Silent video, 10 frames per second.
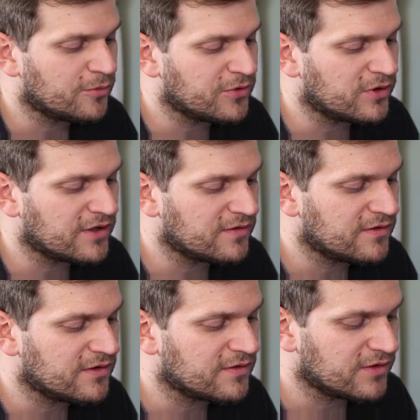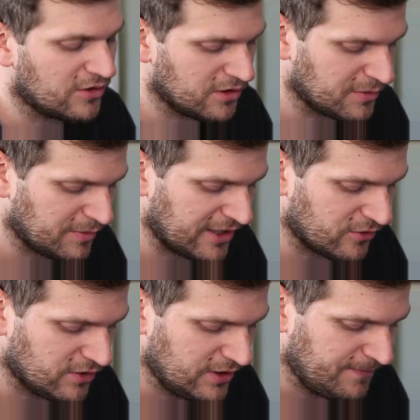I hope you can see this here a little bit
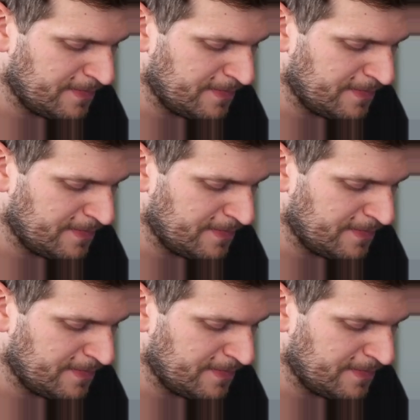better.